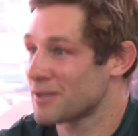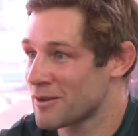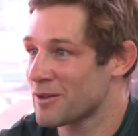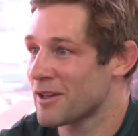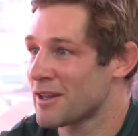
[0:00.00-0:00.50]

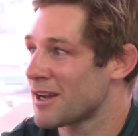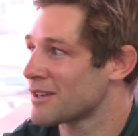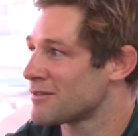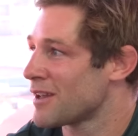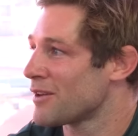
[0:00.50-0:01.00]
the
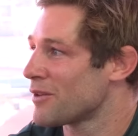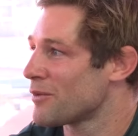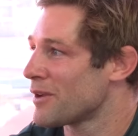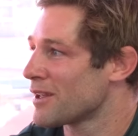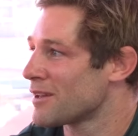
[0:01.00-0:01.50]
likes of Eddie on the
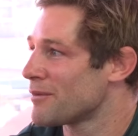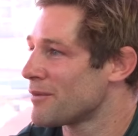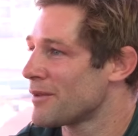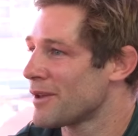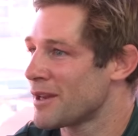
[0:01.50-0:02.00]
wing, and
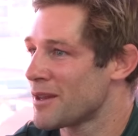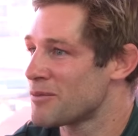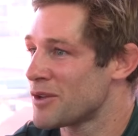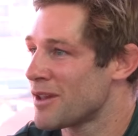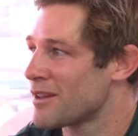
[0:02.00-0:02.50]
letting them
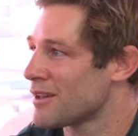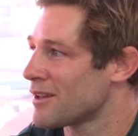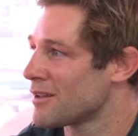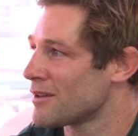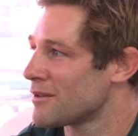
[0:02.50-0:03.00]
do their
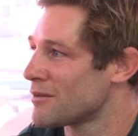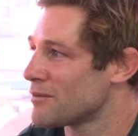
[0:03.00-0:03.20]
thing and